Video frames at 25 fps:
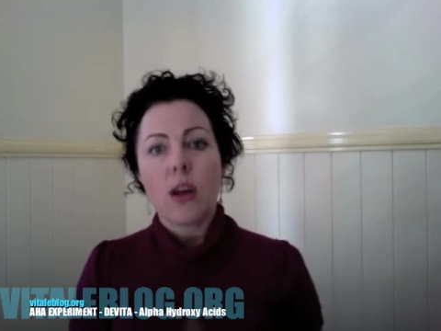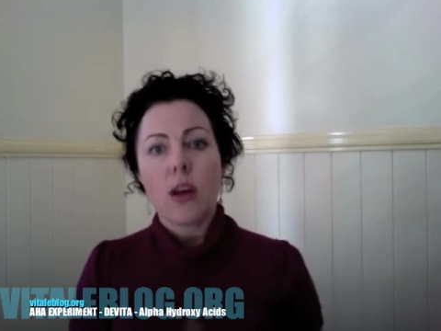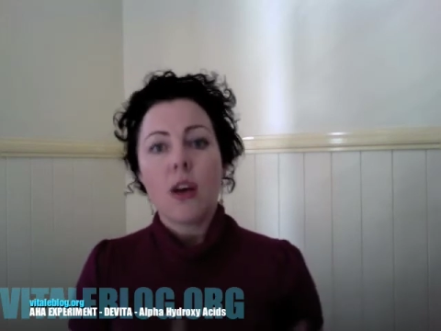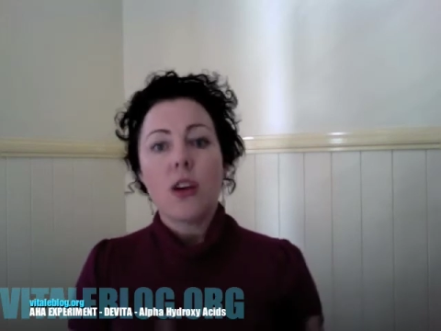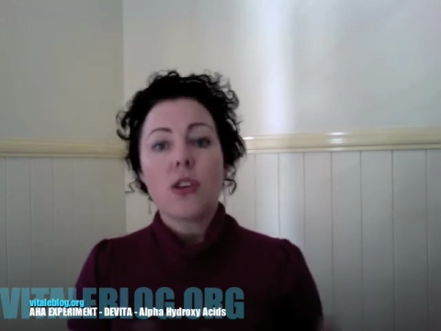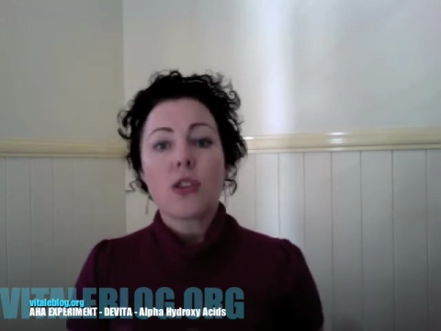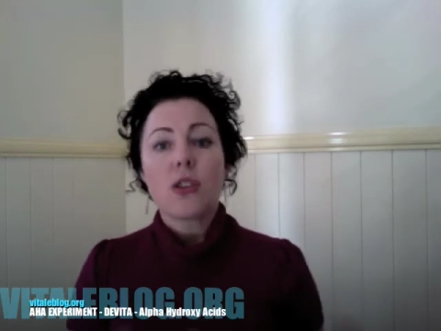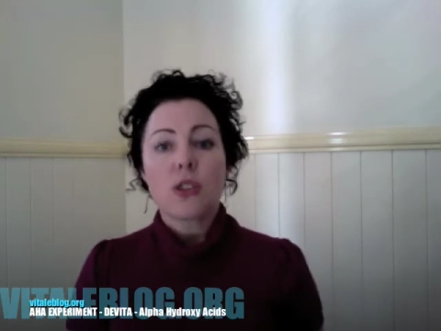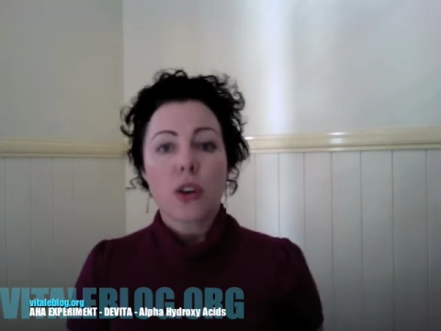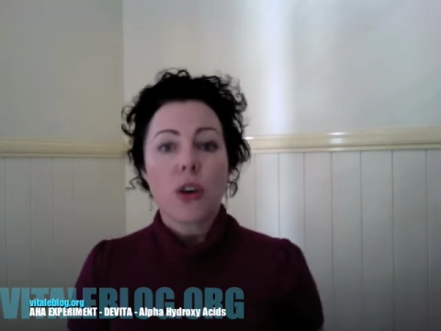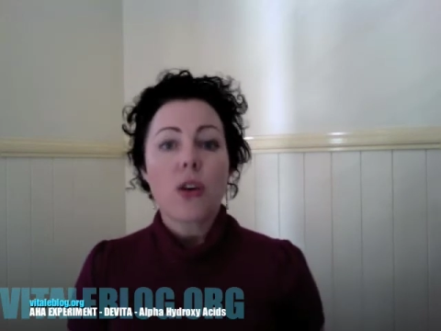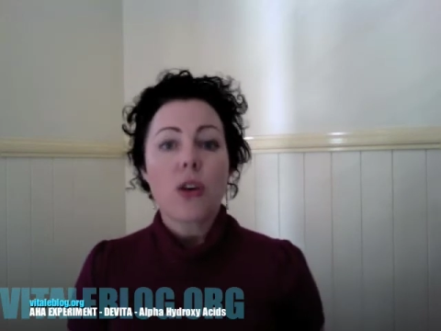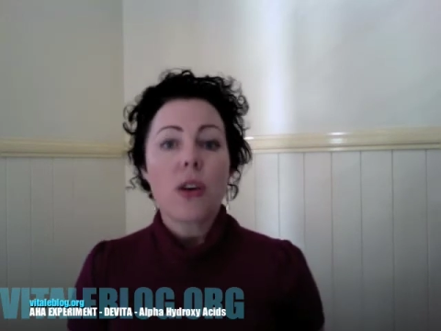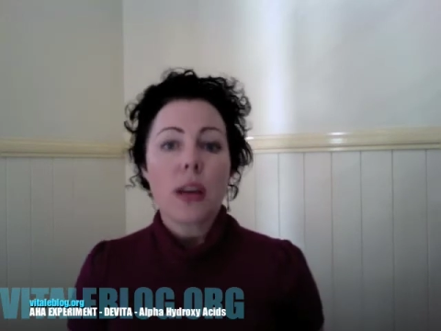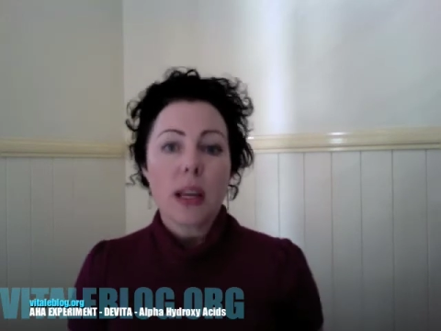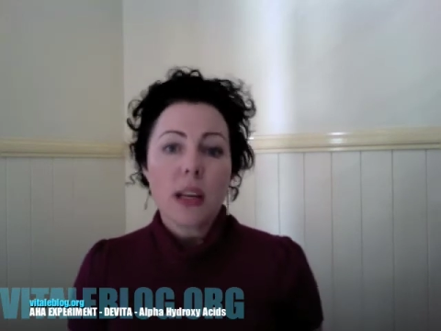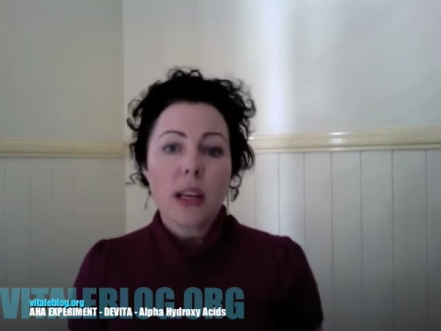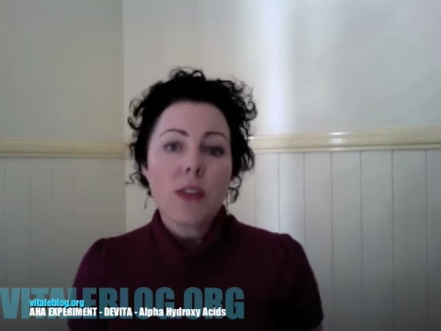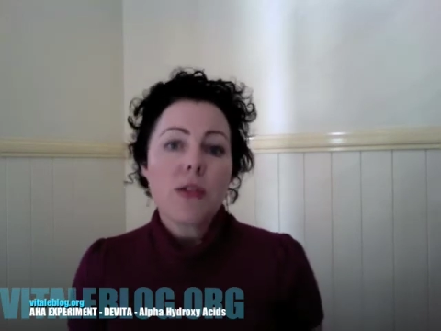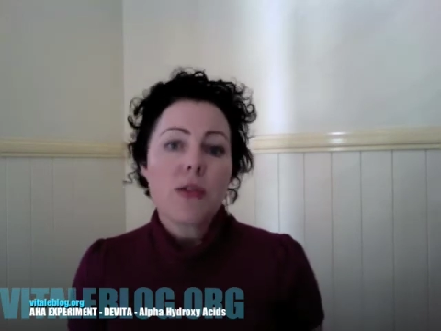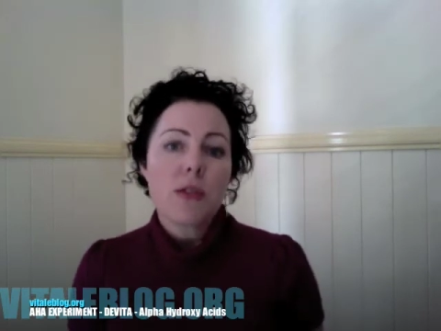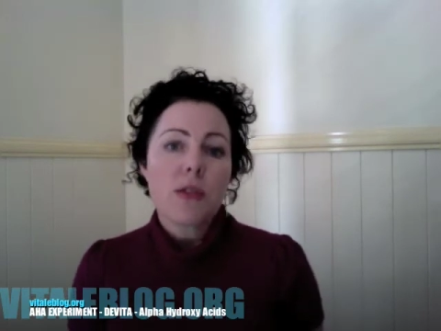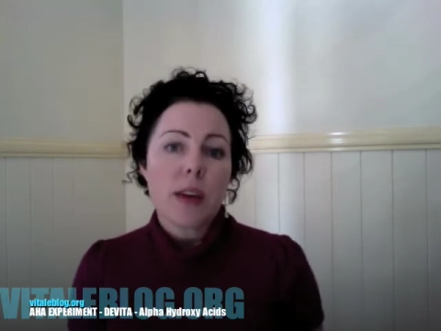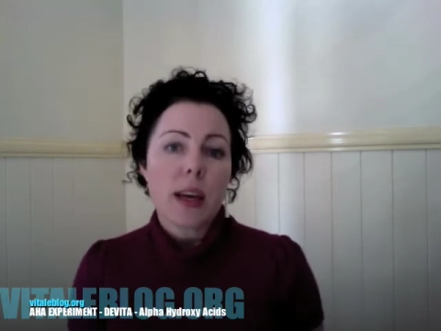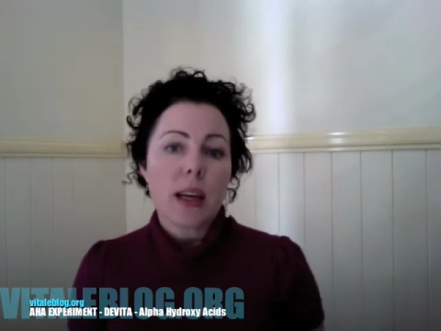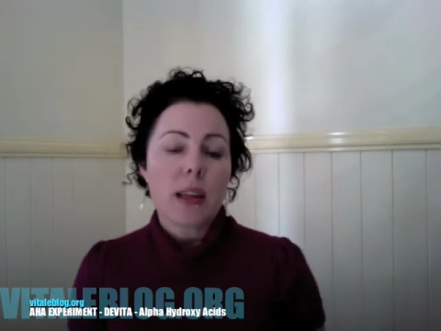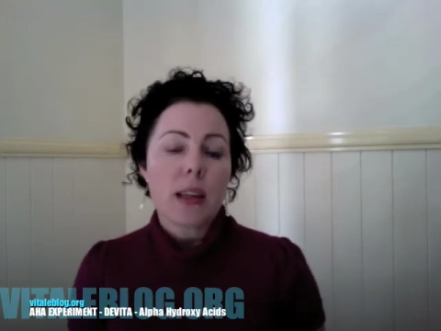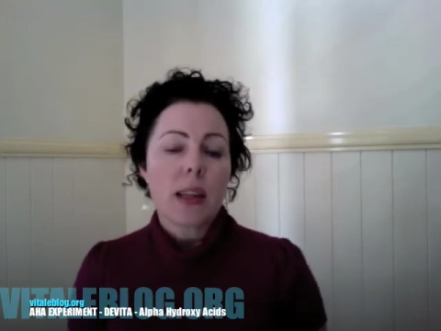So in effect,